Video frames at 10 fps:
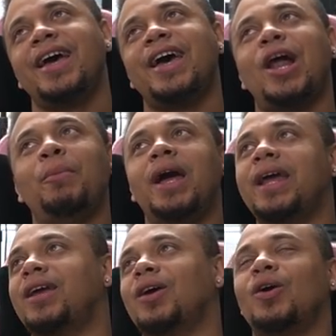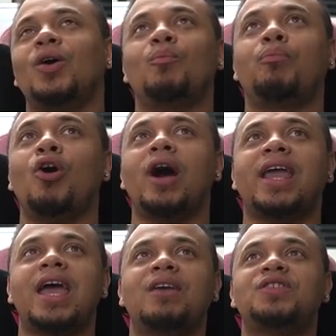And I'm like, bro, I
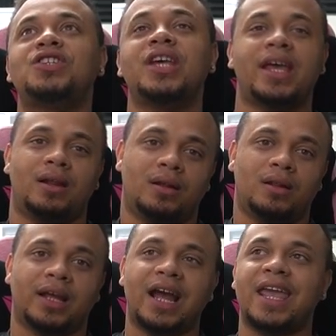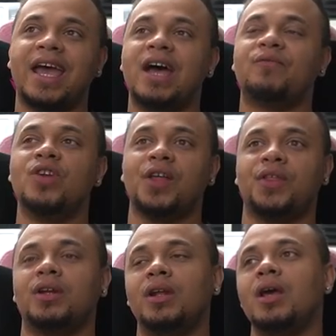can't have shit. Like, I can't have
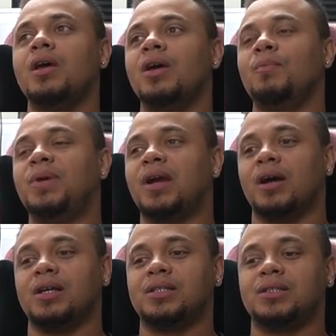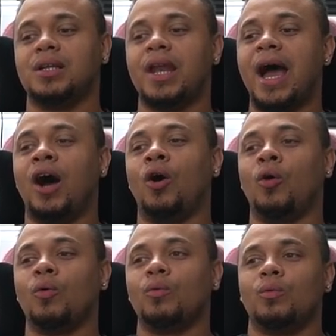nothing because
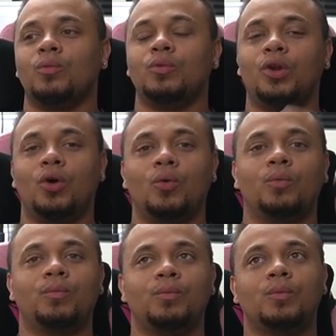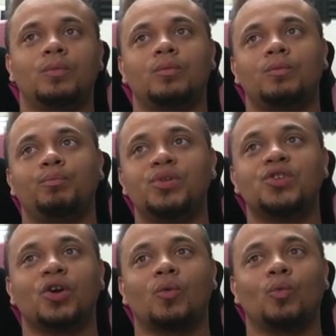now, you know,
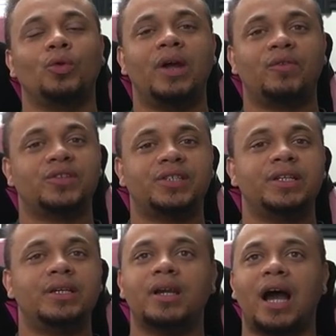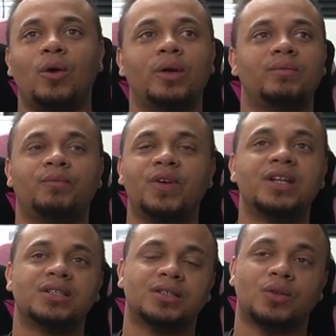Berserk will never see how it
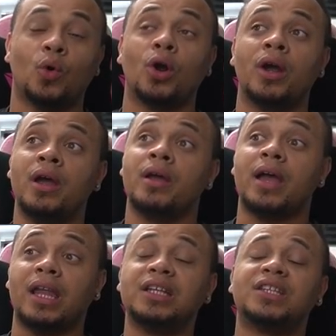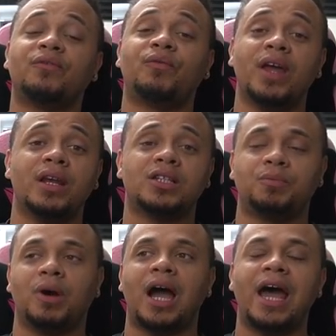finishes. Or at least it
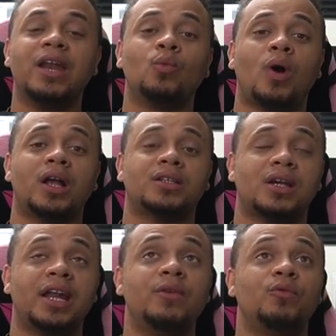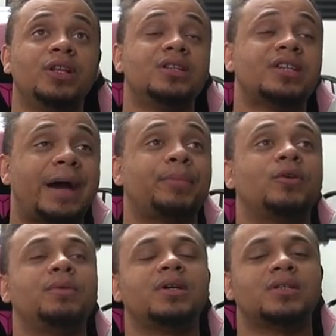finished, but I didn't read the
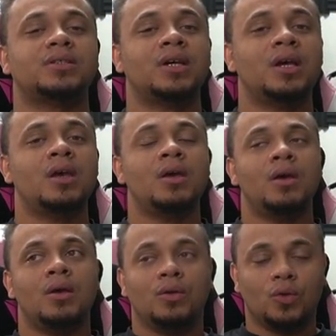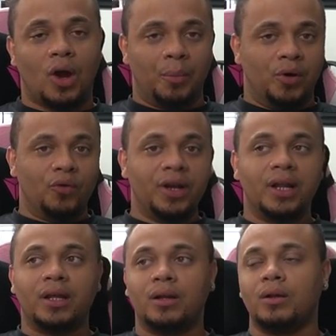chapter because, you know, I'm going to
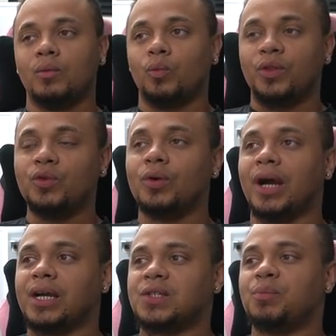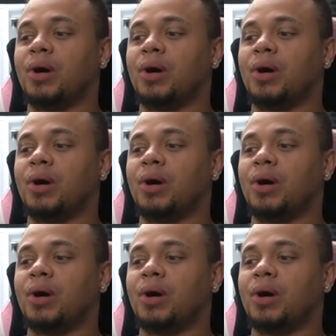read it with you guys.